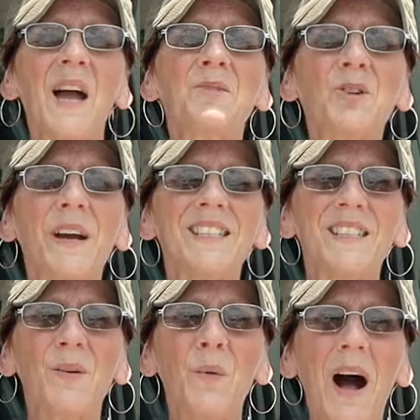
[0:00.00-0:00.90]
I'm
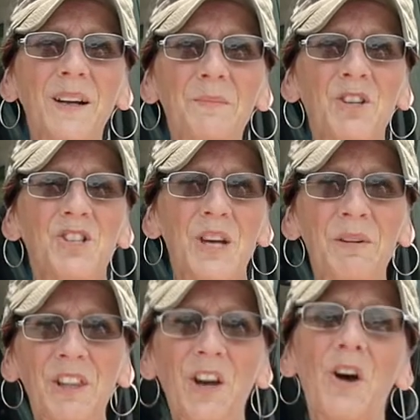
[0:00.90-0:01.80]
Tracy. Welcome to
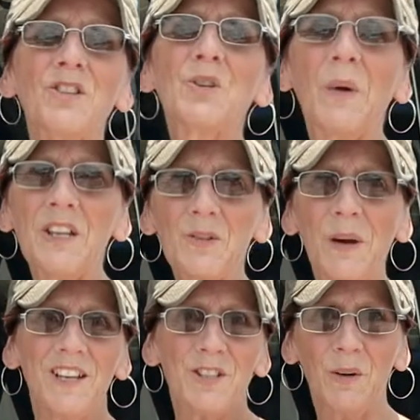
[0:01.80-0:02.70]
Jeepin The Coast
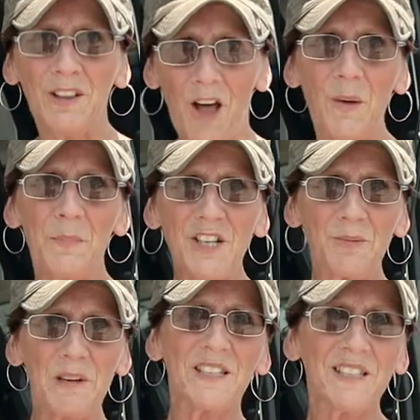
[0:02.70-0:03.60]
2022 in Long Beach,
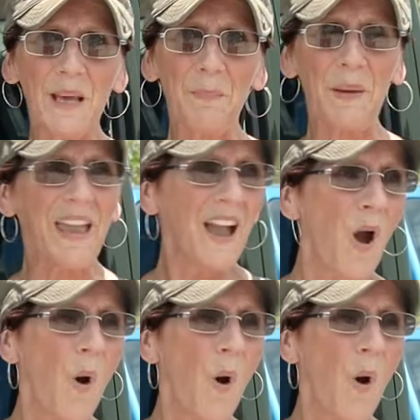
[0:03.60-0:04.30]
Mississippi.